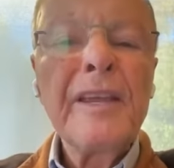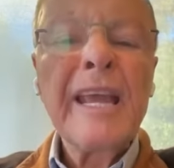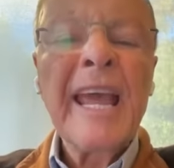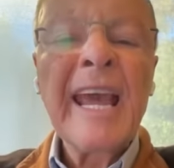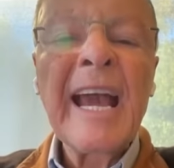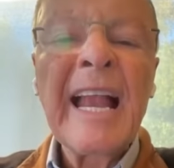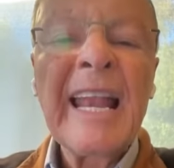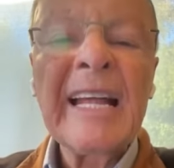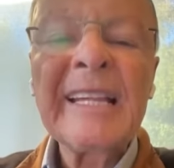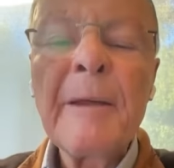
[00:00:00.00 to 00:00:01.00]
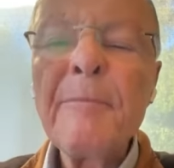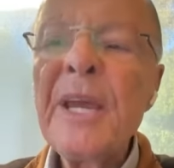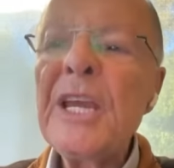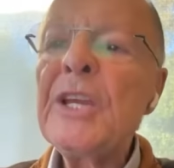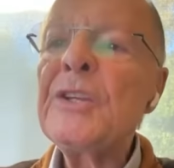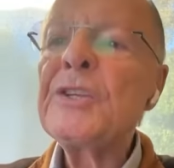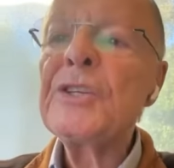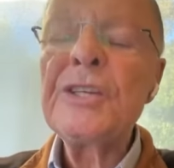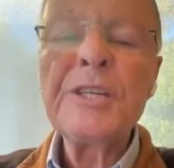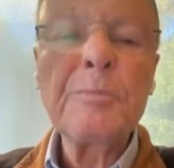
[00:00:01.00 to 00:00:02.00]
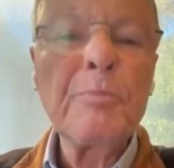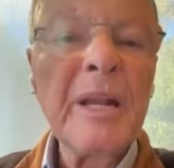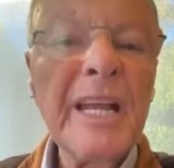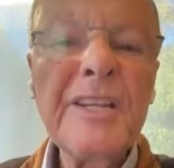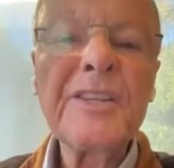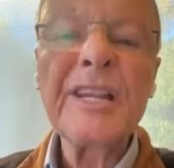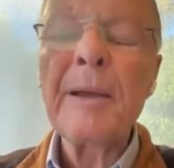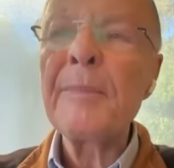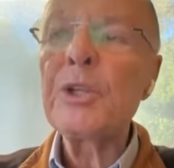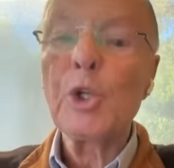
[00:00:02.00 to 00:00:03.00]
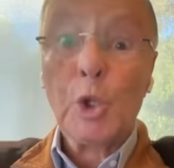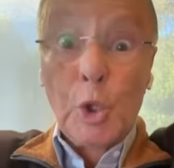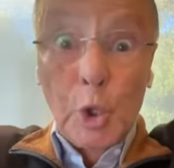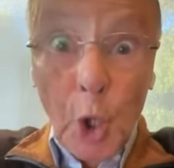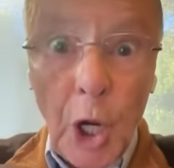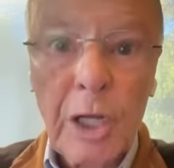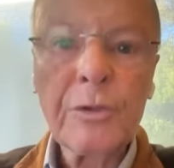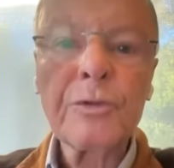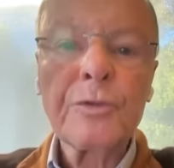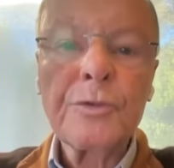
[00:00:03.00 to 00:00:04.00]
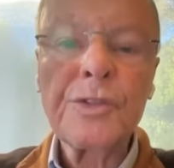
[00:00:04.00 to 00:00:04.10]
fine linen. And they live with abundance,